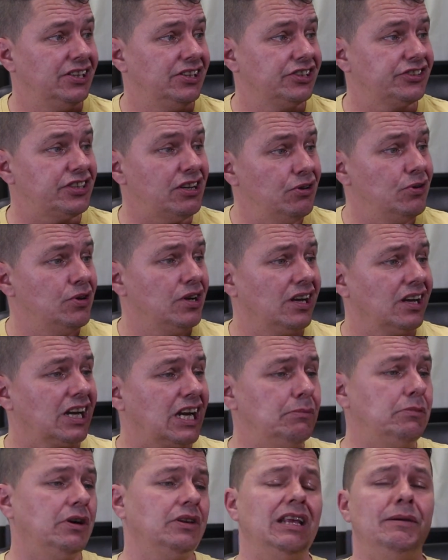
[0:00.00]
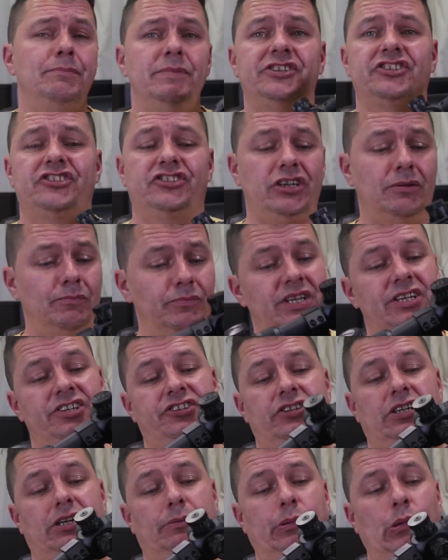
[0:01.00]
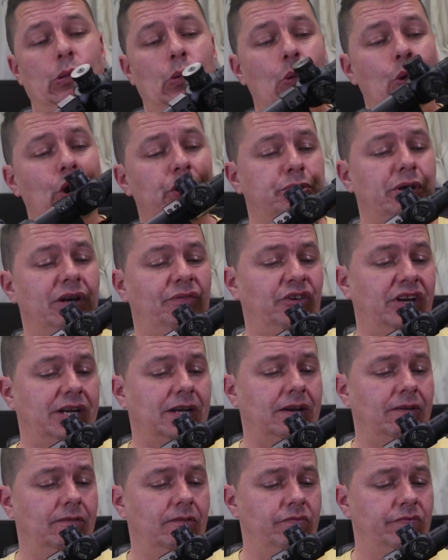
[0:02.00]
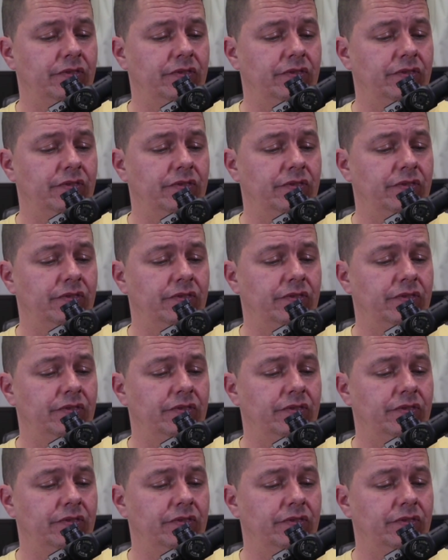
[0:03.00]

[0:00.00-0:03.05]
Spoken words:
So come on, let me sum this up. What do I think?